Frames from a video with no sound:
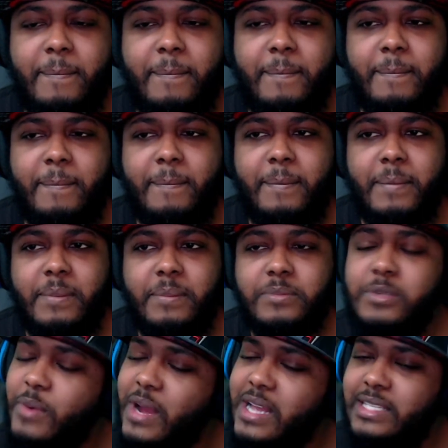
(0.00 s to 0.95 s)
I'm
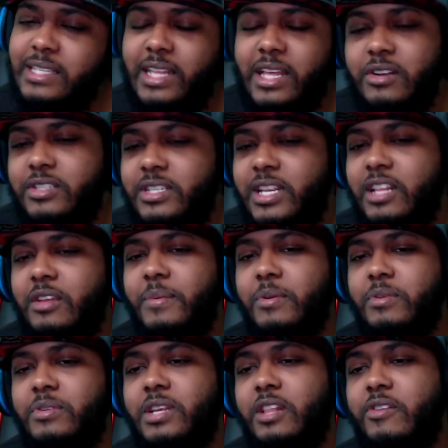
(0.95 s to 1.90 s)
surprised he let her
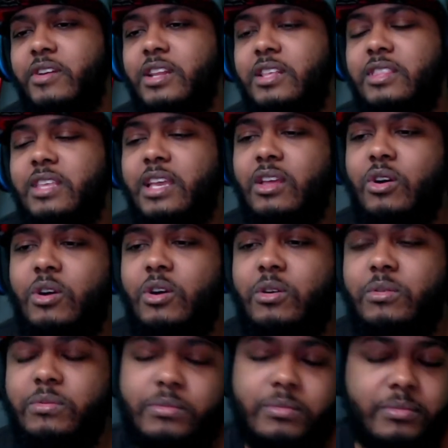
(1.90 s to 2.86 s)
tell her anything at all.
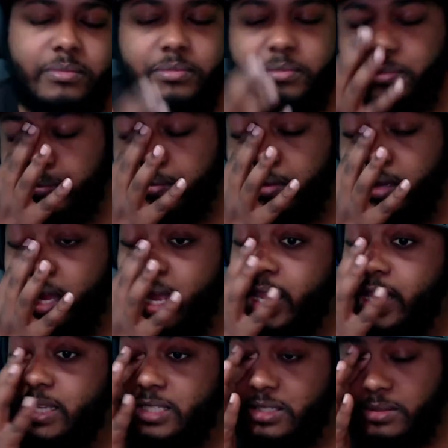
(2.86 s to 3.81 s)
But I
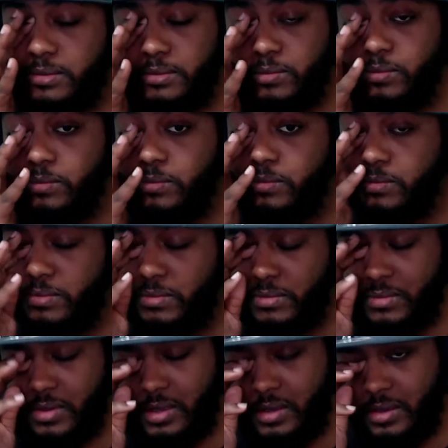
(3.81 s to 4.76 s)
guess,
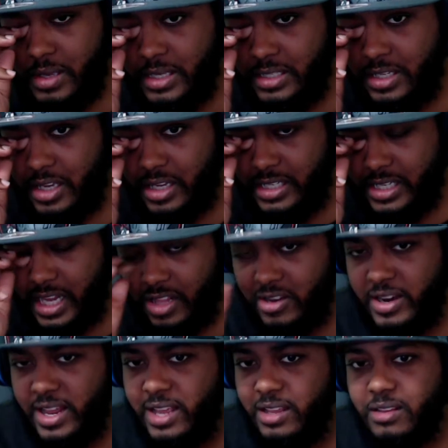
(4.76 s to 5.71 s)
is he gonna tell her
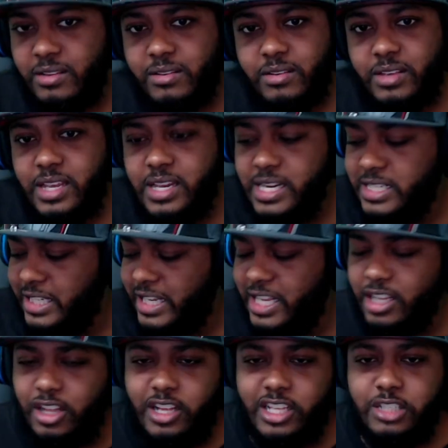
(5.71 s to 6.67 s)
that he needs to
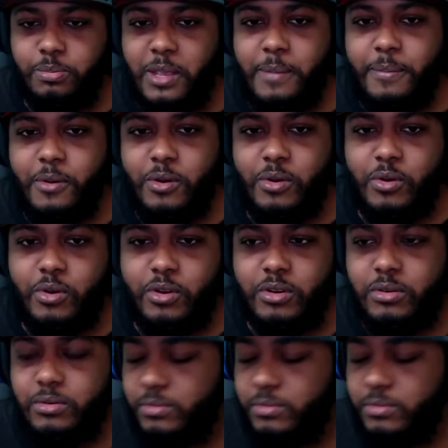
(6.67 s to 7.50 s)
kill all these people, or?